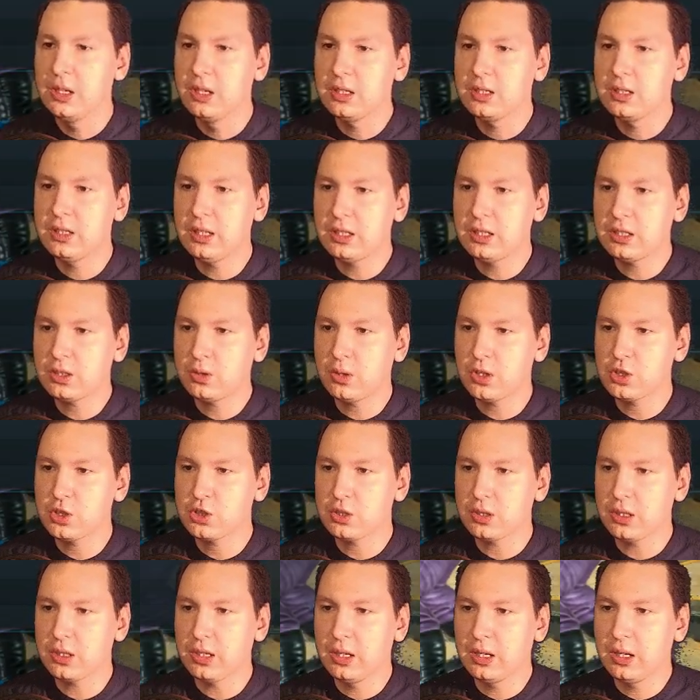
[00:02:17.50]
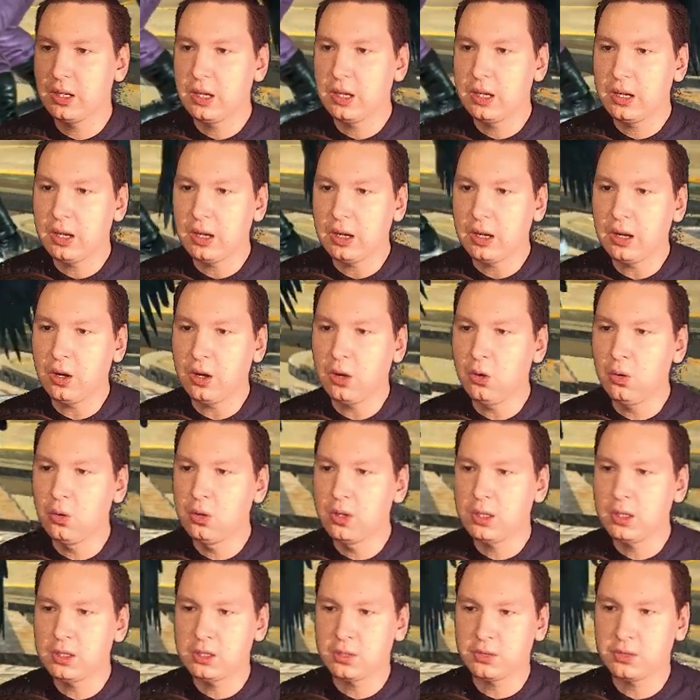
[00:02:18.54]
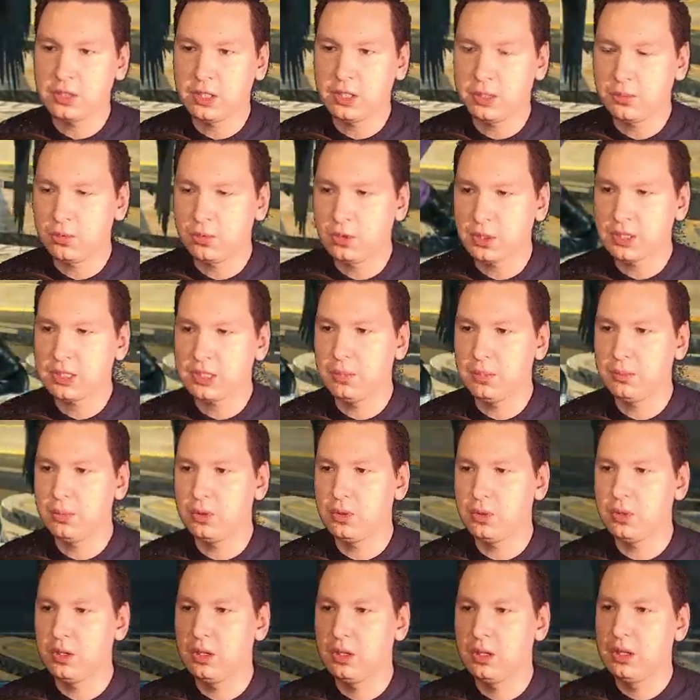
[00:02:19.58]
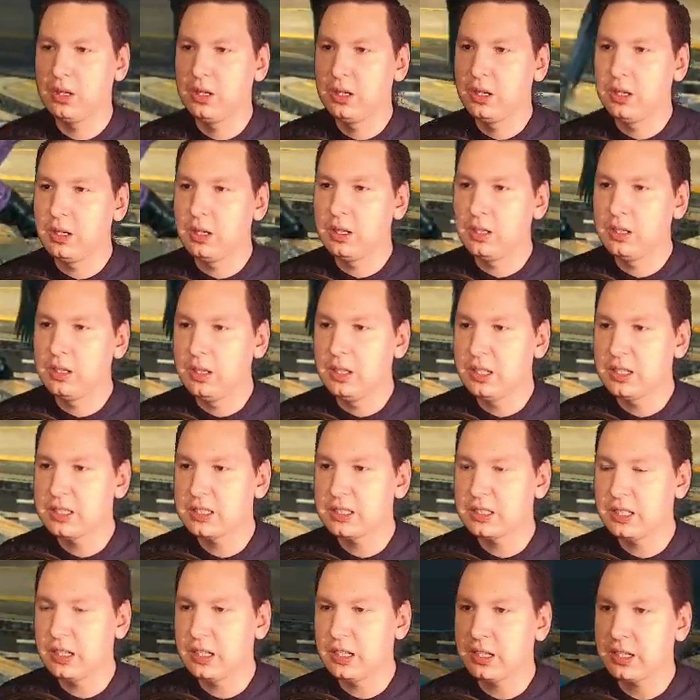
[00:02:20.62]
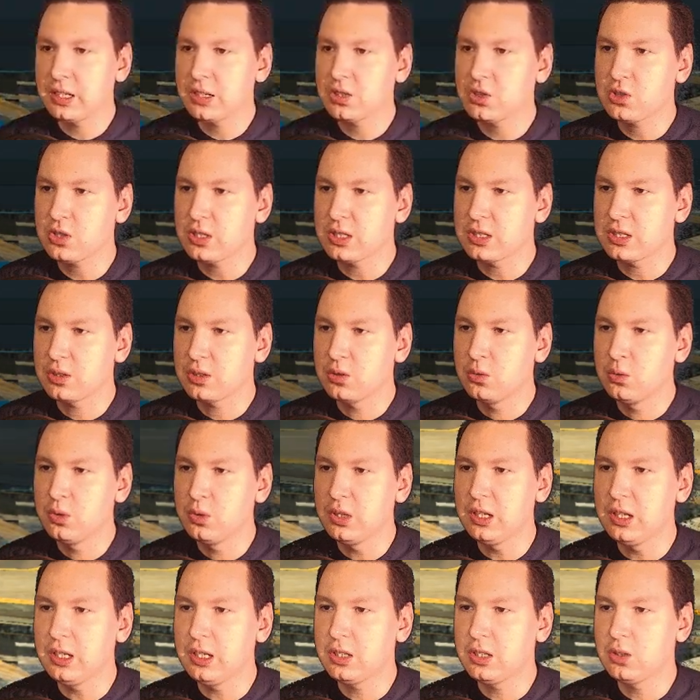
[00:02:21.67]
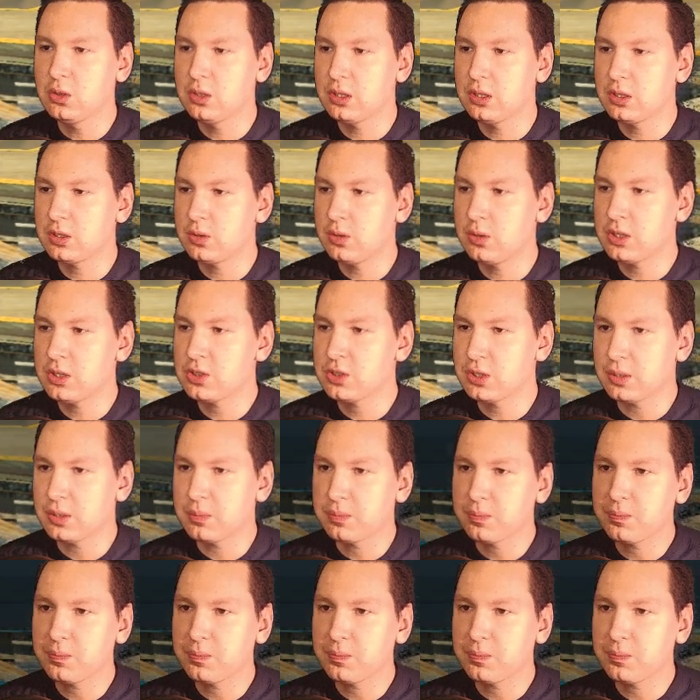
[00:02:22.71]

that crush a whole lot of time. For example, Lily's Snake Edge is really good at crushing,